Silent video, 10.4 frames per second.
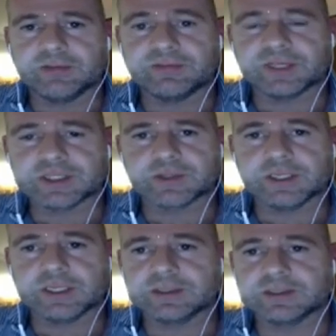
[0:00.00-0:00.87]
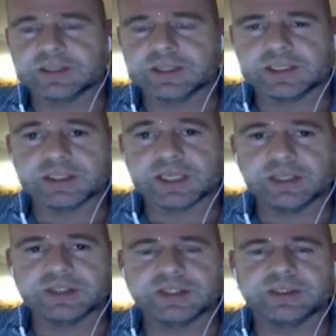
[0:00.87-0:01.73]
frustrated, uh,
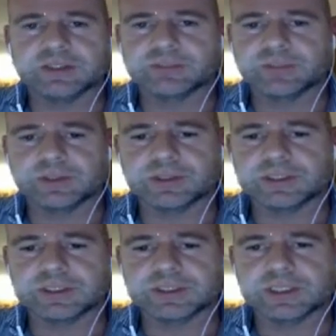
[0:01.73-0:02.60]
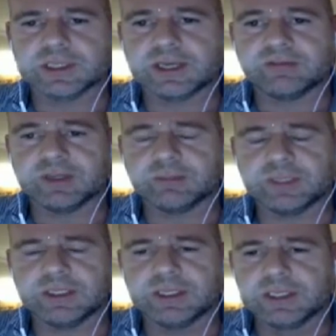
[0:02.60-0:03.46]
challenged in this process, uh, having
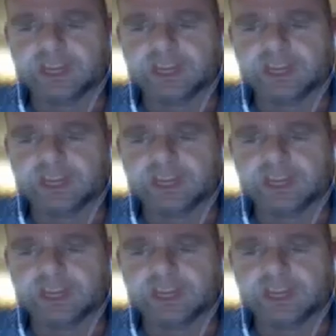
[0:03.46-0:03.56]
been